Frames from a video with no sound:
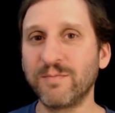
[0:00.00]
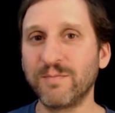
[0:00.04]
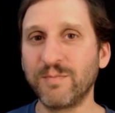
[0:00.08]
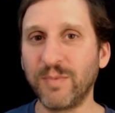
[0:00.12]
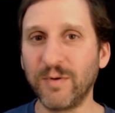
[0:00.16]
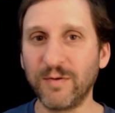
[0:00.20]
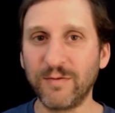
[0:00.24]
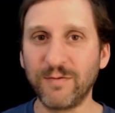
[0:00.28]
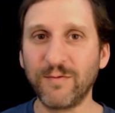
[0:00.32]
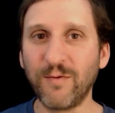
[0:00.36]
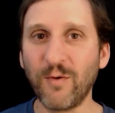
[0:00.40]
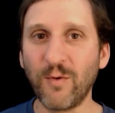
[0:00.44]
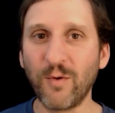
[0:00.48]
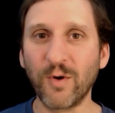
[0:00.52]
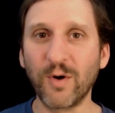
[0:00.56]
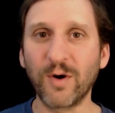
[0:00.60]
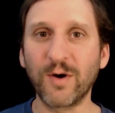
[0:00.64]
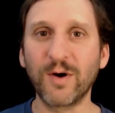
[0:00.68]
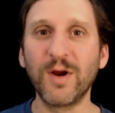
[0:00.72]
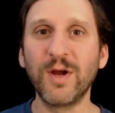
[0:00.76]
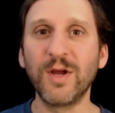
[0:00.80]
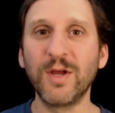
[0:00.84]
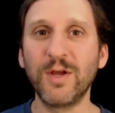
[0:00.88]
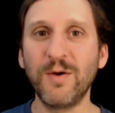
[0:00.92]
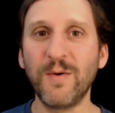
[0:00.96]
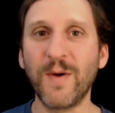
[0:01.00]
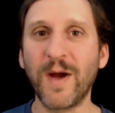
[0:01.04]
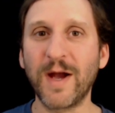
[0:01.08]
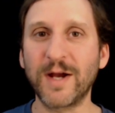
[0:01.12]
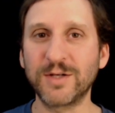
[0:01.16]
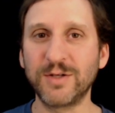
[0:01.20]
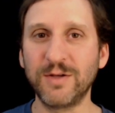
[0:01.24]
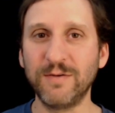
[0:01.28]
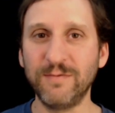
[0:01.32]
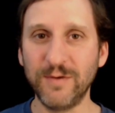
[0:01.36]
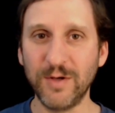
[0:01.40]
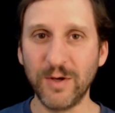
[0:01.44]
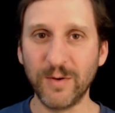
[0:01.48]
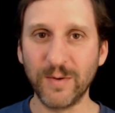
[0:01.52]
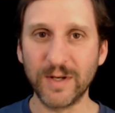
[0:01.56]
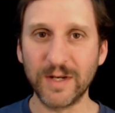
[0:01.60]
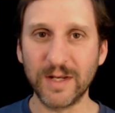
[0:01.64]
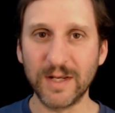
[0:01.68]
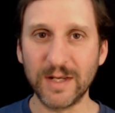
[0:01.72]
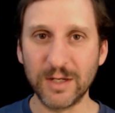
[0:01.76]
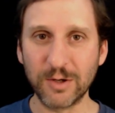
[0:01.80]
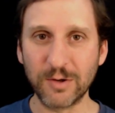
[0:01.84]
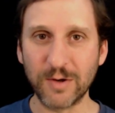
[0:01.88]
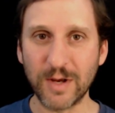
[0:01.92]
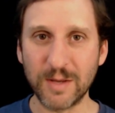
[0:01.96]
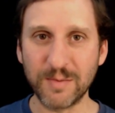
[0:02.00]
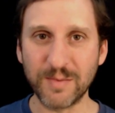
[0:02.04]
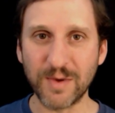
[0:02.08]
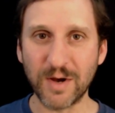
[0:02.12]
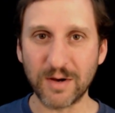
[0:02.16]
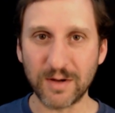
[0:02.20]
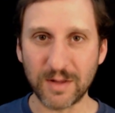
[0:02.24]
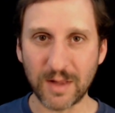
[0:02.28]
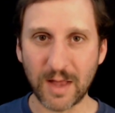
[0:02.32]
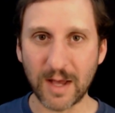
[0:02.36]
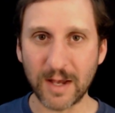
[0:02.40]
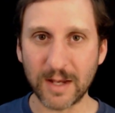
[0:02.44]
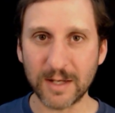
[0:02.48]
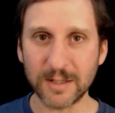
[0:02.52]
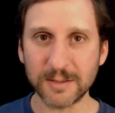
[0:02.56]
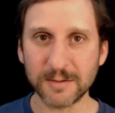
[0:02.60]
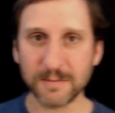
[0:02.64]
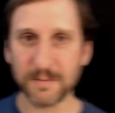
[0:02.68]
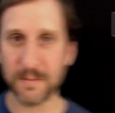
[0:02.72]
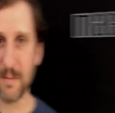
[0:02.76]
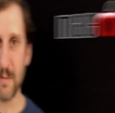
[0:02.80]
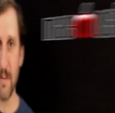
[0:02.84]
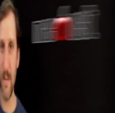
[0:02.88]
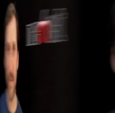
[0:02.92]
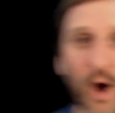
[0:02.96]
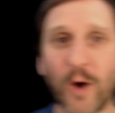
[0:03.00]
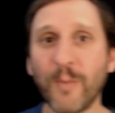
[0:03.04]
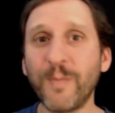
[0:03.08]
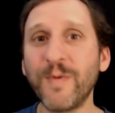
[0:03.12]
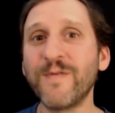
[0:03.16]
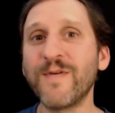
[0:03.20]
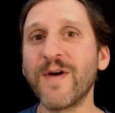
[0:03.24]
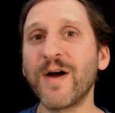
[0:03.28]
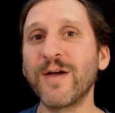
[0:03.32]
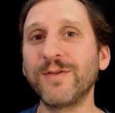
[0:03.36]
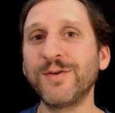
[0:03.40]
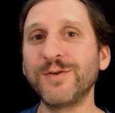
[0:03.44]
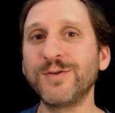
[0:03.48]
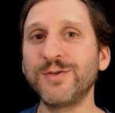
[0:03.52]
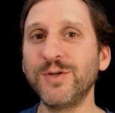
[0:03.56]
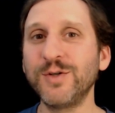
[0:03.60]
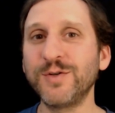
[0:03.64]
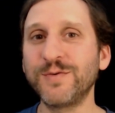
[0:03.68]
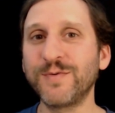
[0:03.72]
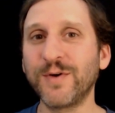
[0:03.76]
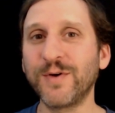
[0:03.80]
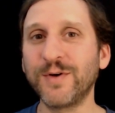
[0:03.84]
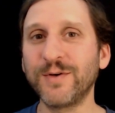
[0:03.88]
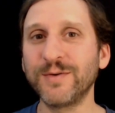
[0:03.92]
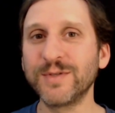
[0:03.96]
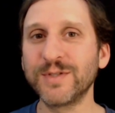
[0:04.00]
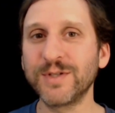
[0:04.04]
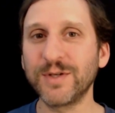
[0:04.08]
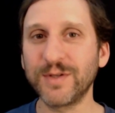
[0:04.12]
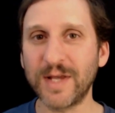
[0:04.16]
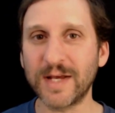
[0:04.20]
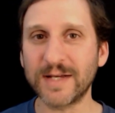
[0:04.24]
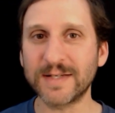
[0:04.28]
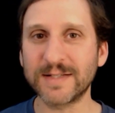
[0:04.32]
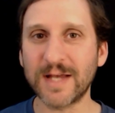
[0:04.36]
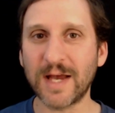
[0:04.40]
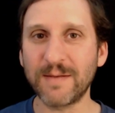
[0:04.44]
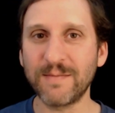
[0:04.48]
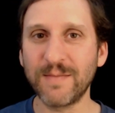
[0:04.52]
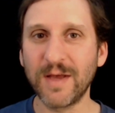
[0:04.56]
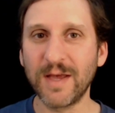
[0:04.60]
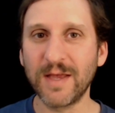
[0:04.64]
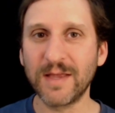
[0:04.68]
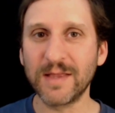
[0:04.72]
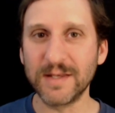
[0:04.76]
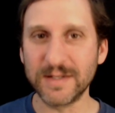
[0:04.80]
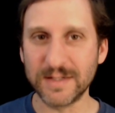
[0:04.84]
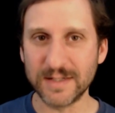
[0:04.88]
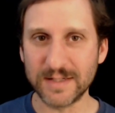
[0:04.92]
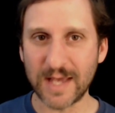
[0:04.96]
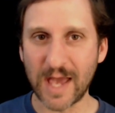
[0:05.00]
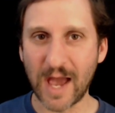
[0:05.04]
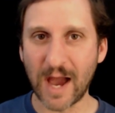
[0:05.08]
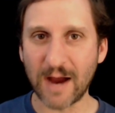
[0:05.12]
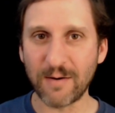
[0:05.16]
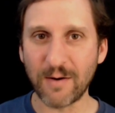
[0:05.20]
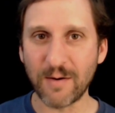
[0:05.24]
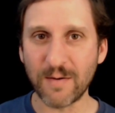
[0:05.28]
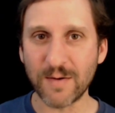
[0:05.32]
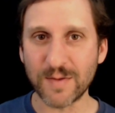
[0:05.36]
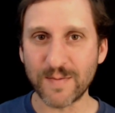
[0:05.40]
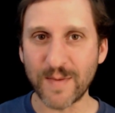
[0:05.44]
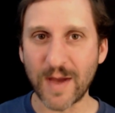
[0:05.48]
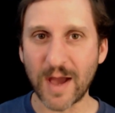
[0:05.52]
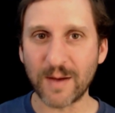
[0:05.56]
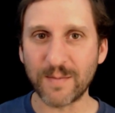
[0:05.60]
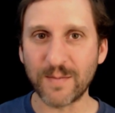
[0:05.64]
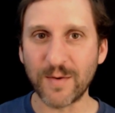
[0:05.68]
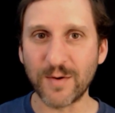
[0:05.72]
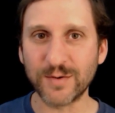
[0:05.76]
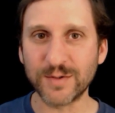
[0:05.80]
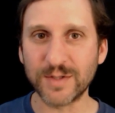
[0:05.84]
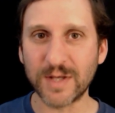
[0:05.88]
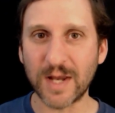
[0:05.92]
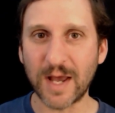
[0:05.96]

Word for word: before you actually view it in your email client. Hope you found this useful. Till next time, this is Gary with MacMost